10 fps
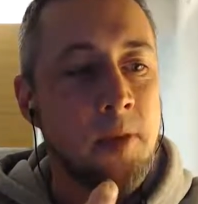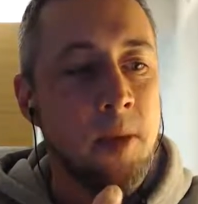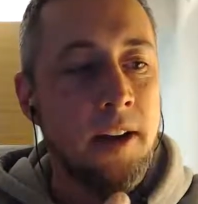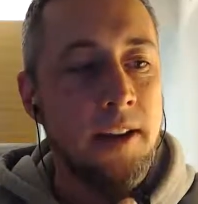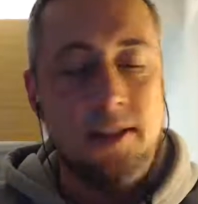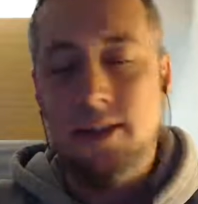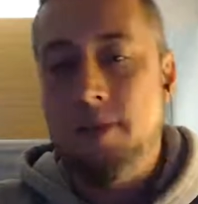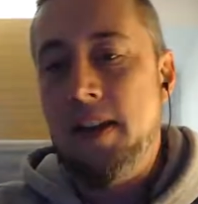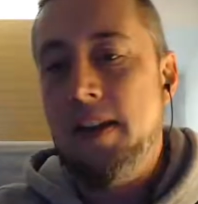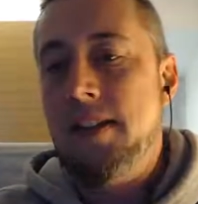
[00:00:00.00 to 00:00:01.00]
but it's
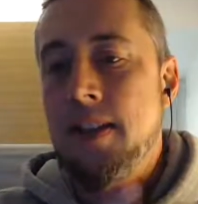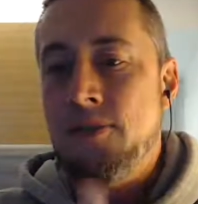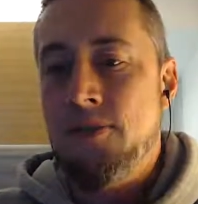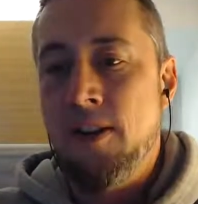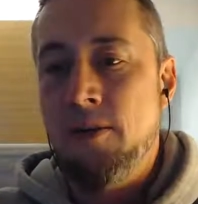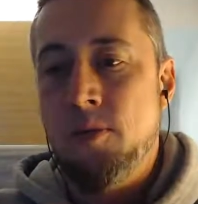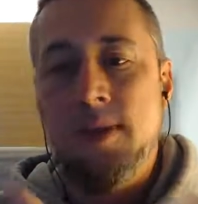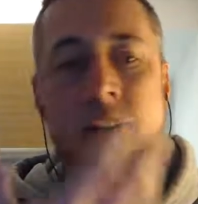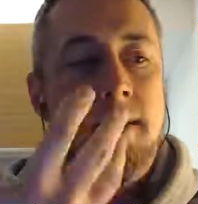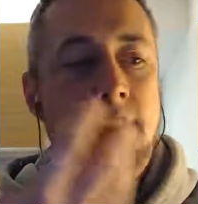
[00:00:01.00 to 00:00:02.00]
something different, which
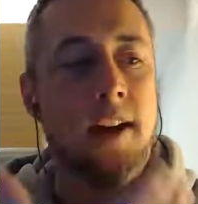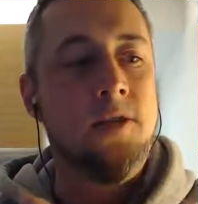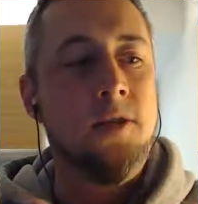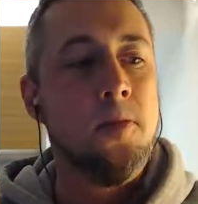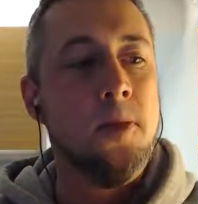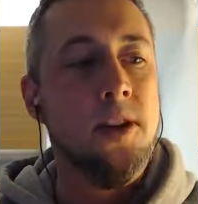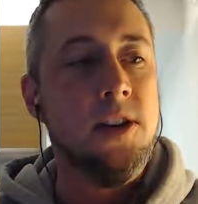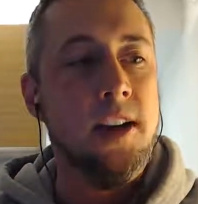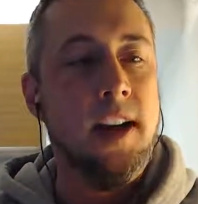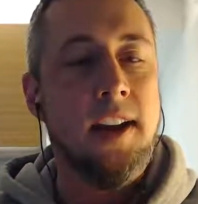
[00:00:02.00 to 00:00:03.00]
I I do
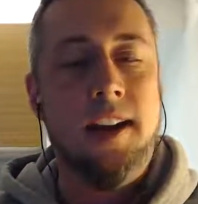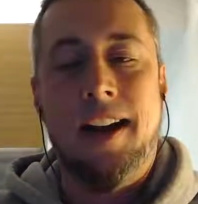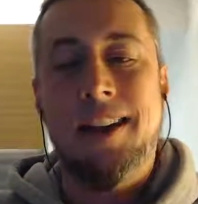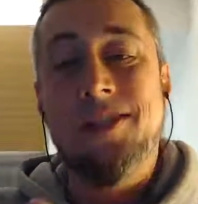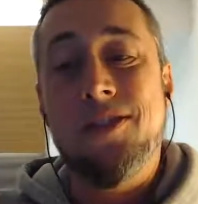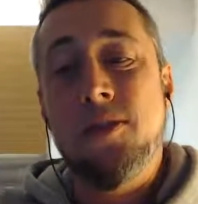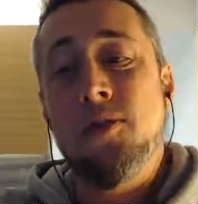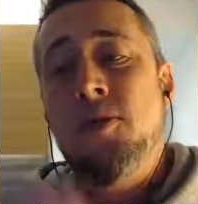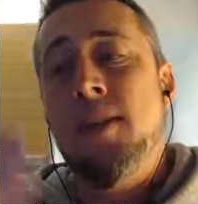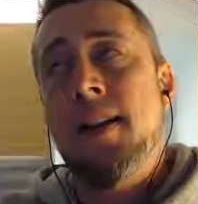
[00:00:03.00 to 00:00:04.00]
appreciate. I
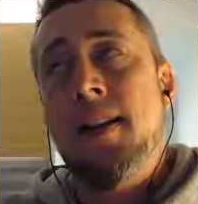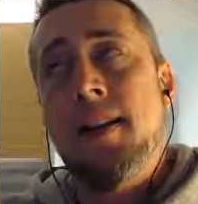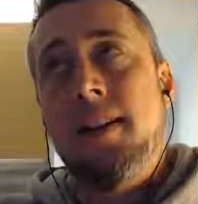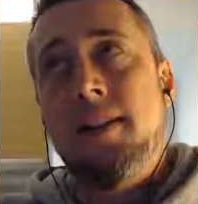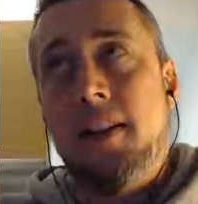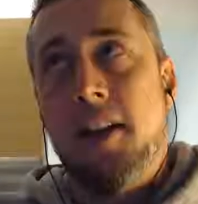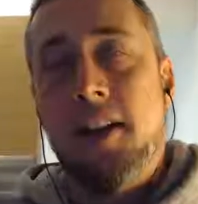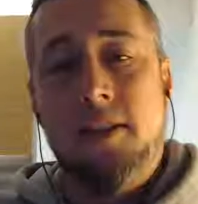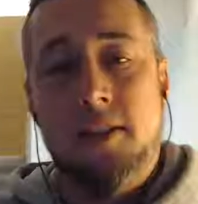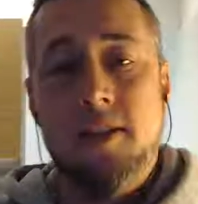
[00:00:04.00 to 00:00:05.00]
do
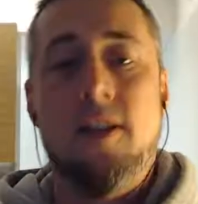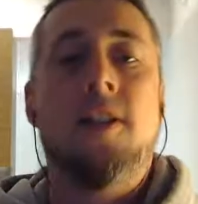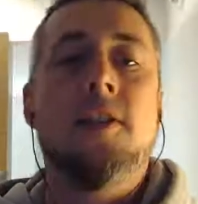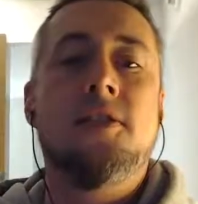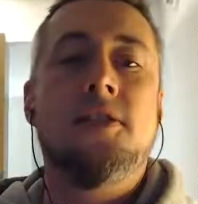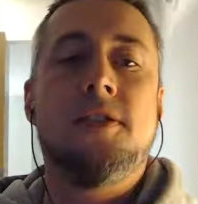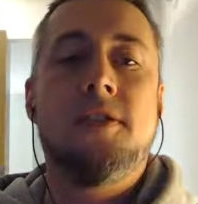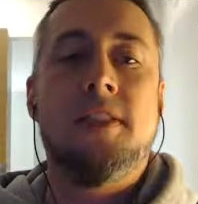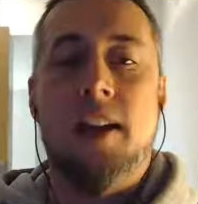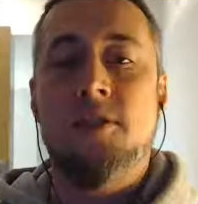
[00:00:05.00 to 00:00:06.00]
like the Yards
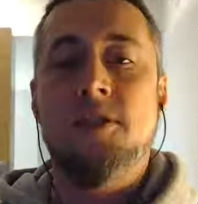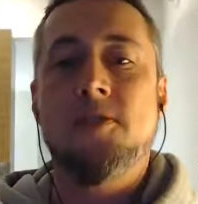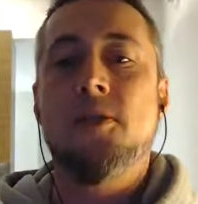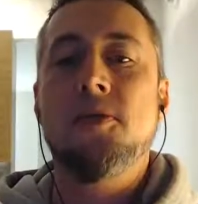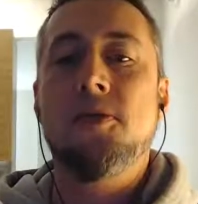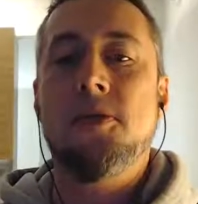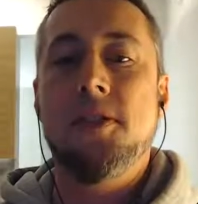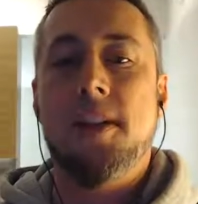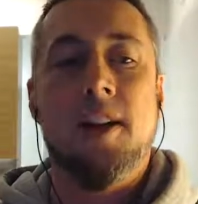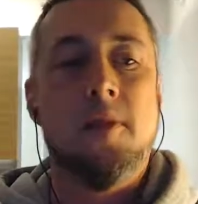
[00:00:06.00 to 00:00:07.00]
Tavern Spruce
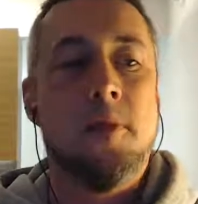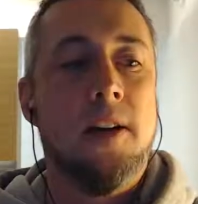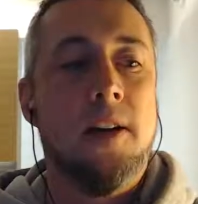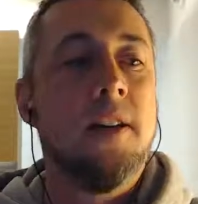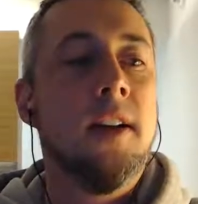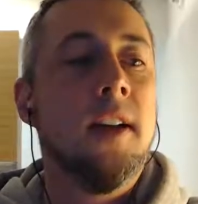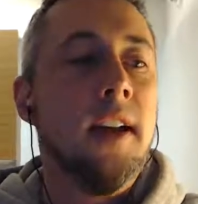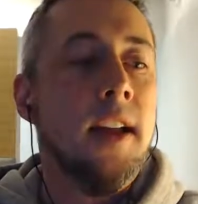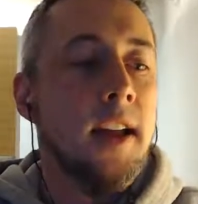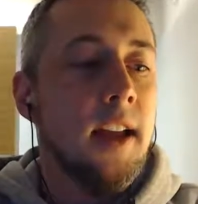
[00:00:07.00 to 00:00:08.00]
uh, better.
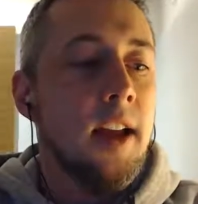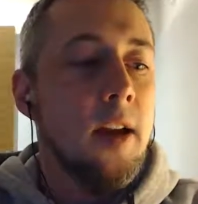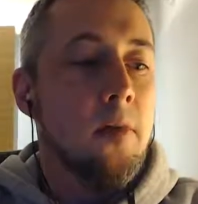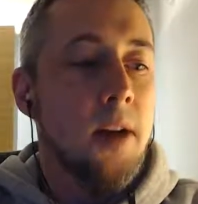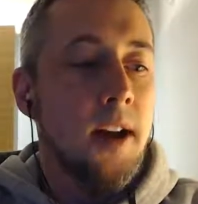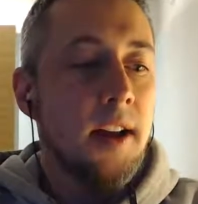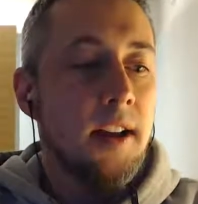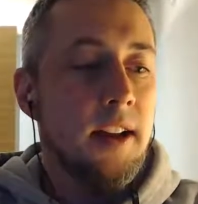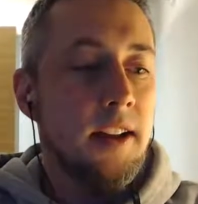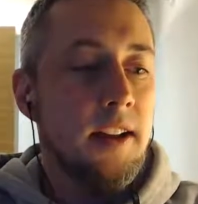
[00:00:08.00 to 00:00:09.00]

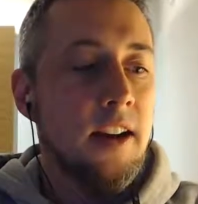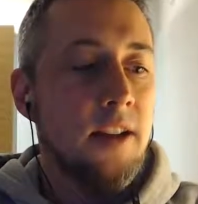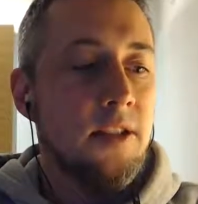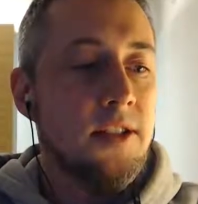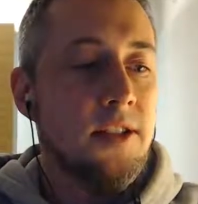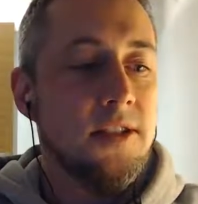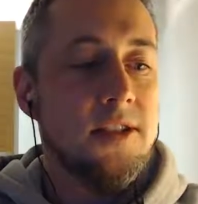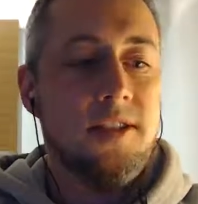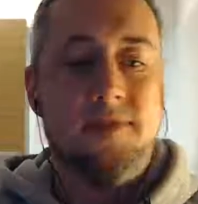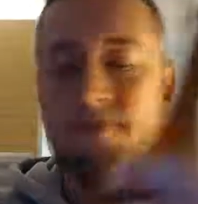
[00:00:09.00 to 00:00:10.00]
But you know, this
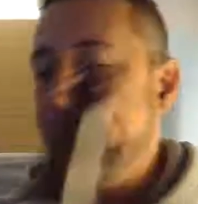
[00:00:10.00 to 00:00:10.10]
is